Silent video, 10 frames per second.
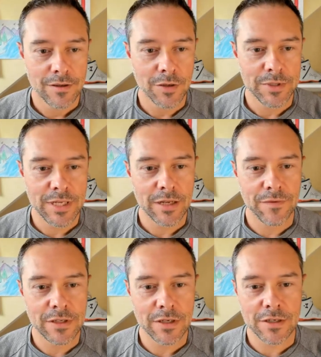Toby said,
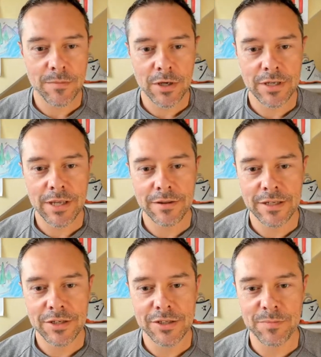if he does come on,
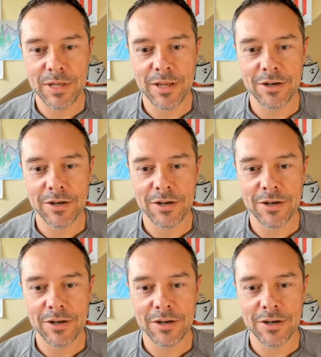Keith needs to just be